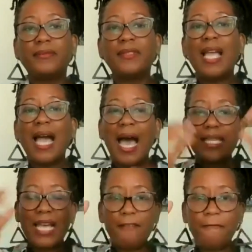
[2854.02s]
And I
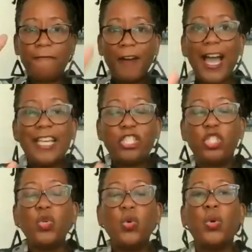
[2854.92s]
invite
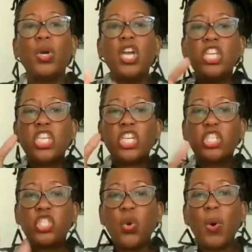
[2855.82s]
you,
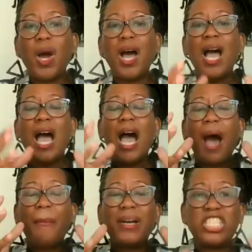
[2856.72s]
Yeshua
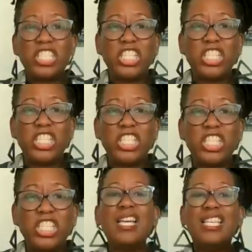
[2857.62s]
HaMashiach,
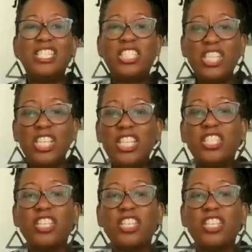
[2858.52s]

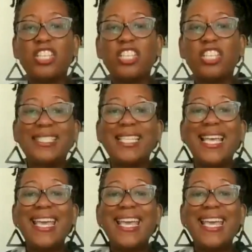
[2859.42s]
Jesus Christ,